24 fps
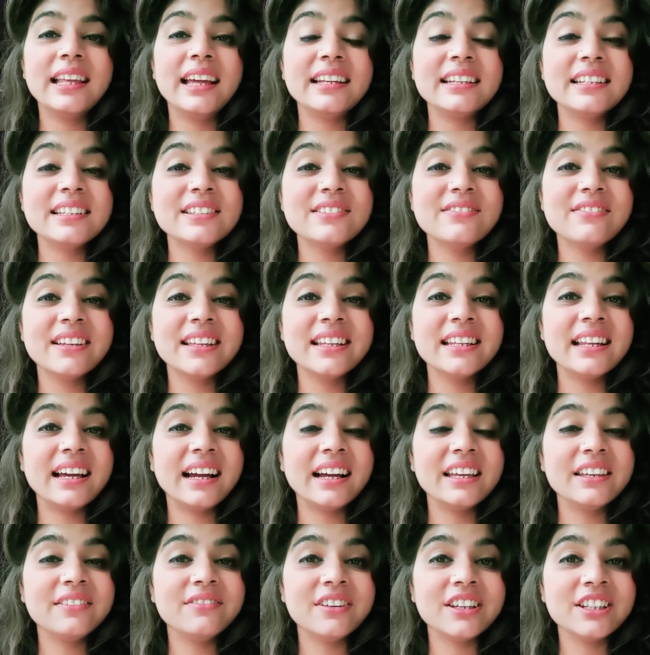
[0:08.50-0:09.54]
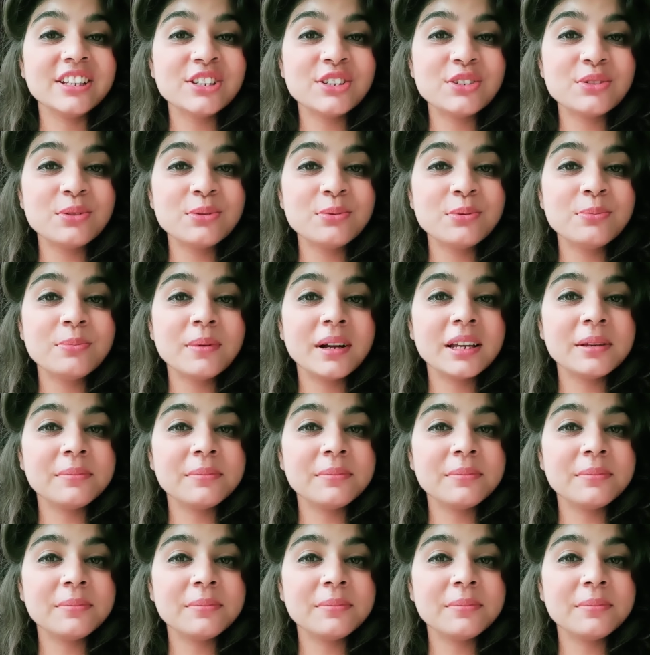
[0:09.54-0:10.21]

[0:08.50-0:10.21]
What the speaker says: That is when I went to